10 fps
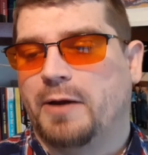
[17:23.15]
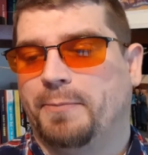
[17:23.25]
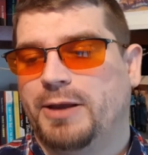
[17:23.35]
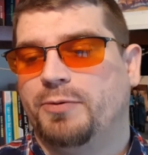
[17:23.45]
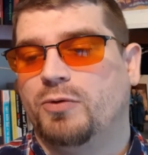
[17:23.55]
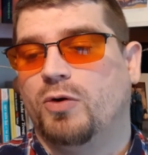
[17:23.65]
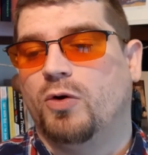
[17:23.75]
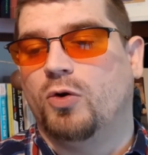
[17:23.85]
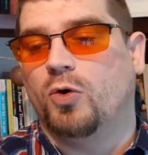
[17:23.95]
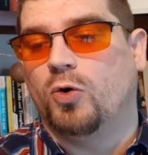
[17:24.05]
People
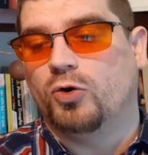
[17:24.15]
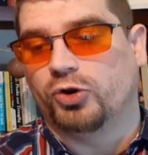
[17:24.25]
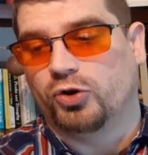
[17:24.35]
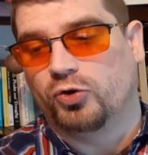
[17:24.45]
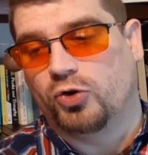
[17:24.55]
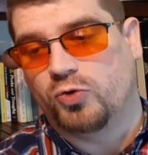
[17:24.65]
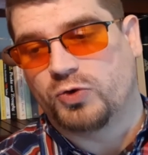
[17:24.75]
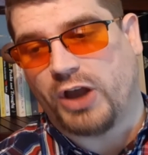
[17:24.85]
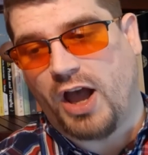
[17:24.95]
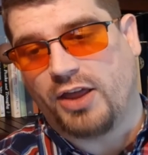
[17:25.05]

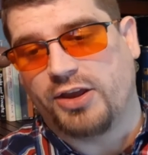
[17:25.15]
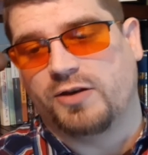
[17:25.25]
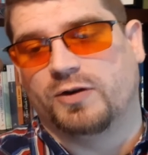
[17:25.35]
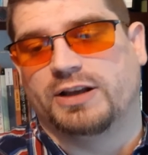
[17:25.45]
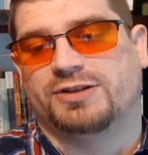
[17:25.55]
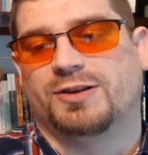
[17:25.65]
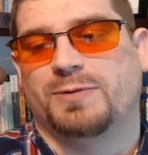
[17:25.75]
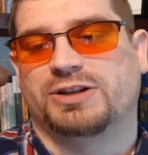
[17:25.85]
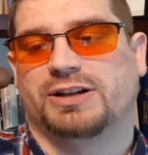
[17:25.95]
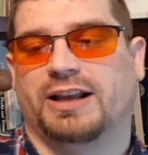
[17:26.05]
use other units to
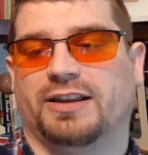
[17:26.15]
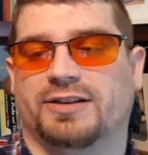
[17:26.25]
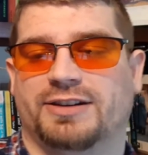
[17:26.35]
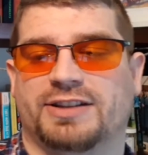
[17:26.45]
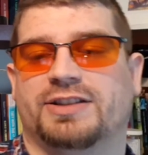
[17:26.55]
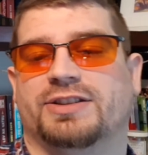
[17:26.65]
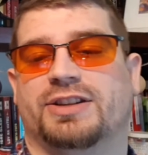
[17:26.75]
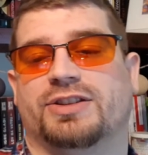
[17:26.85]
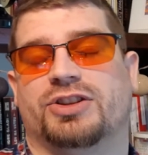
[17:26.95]
measure length and distances.